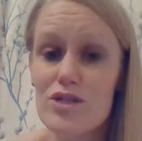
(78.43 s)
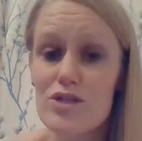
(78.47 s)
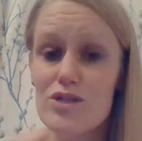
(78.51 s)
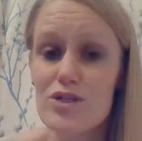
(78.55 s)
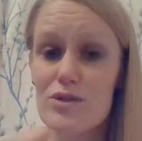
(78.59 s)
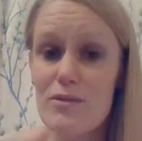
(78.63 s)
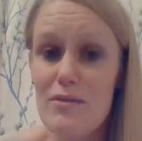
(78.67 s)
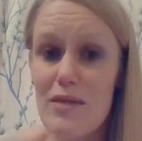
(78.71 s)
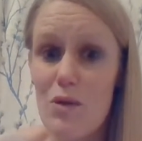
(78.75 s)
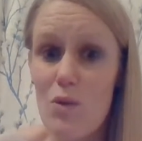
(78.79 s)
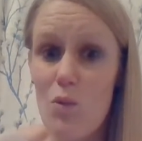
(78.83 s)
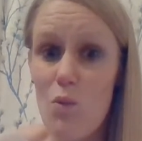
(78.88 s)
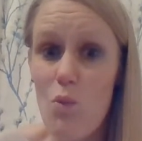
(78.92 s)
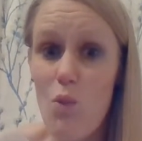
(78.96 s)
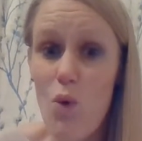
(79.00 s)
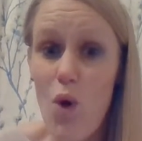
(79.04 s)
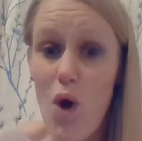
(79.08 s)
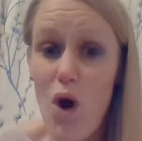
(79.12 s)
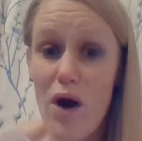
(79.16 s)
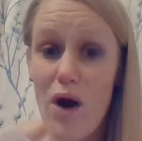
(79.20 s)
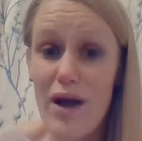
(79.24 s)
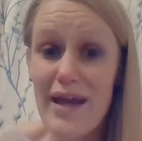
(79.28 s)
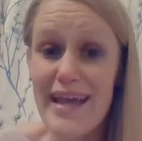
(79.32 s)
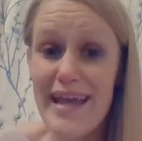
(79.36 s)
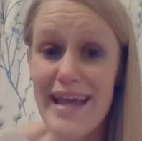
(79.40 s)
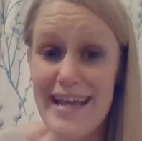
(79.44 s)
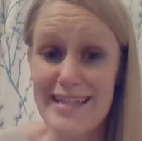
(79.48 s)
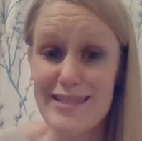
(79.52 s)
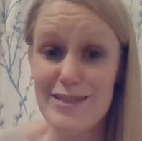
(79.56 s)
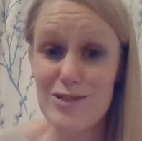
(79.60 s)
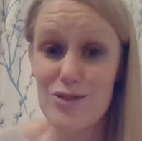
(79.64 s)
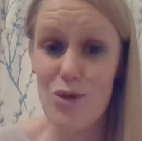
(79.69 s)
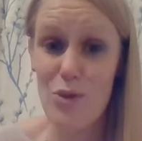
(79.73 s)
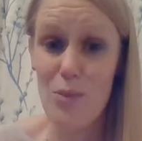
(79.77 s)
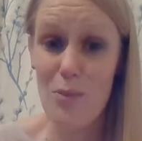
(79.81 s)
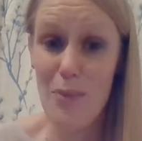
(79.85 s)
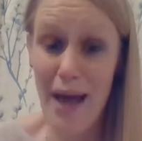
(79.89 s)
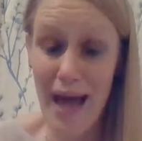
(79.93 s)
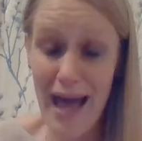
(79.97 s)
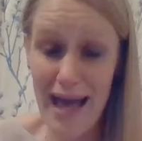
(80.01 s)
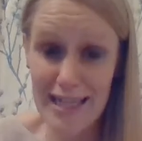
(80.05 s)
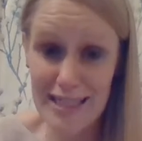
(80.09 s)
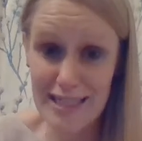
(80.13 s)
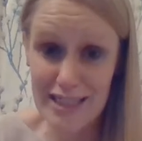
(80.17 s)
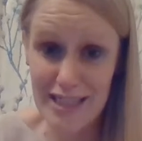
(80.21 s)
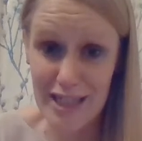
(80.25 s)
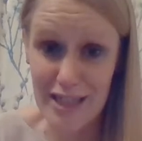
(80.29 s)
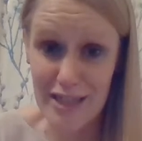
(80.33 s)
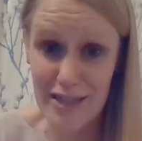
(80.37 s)
do something? What is your
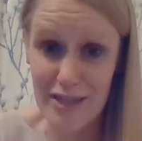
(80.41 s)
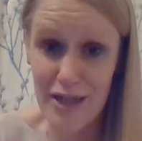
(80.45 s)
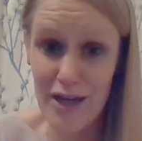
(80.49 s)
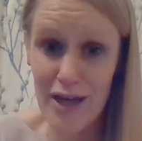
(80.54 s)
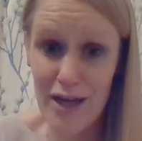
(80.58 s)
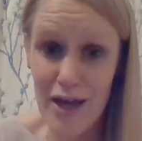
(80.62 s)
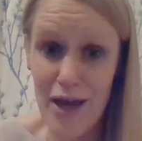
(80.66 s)
passion?